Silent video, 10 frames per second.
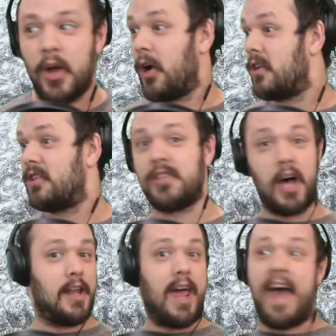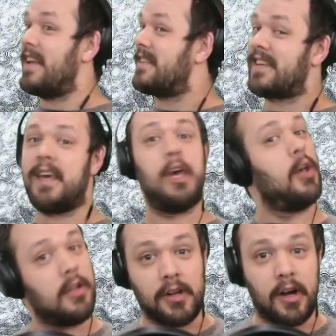Her son has
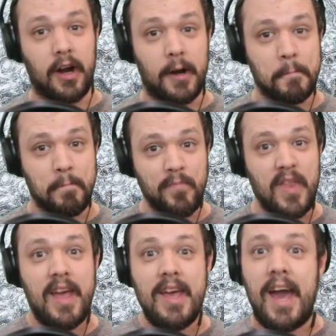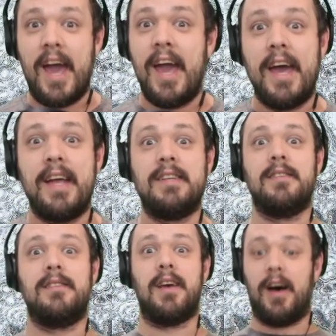killed her, and